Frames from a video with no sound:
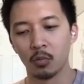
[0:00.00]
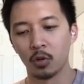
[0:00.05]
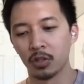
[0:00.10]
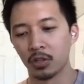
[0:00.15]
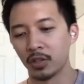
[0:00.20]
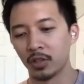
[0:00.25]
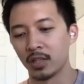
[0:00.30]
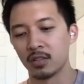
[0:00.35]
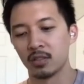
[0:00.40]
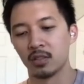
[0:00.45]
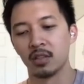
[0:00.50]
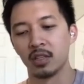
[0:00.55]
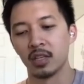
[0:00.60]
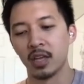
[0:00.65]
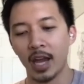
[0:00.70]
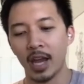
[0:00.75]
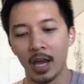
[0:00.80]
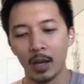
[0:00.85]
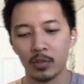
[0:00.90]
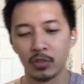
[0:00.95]
whether that's in
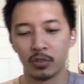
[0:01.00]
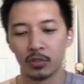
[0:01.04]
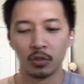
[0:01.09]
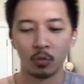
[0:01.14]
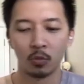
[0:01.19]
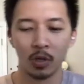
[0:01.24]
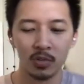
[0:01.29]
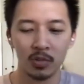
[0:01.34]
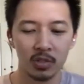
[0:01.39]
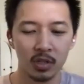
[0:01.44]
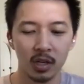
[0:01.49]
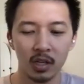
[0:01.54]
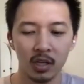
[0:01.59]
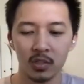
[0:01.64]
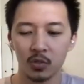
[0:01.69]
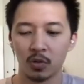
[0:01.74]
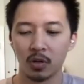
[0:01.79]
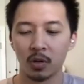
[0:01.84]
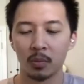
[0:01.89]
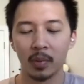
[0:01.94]
the apps or in the
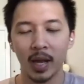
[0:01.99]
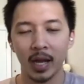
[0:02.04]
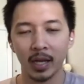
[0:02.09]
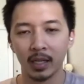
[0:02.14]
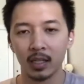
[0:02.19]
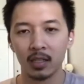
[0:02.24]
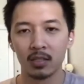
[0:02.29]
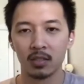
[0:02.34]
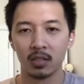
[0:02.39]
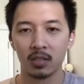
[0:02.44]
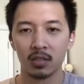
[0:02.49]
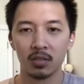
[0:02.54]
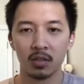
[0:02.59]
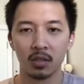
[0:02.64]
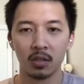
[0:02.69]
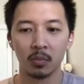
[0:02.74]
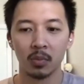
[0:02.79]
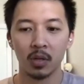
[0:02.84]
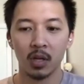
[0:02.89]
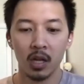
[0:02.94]
websites or in a backend
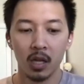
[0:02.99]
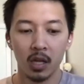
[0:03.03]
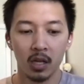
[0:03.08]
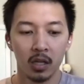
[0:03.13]
system,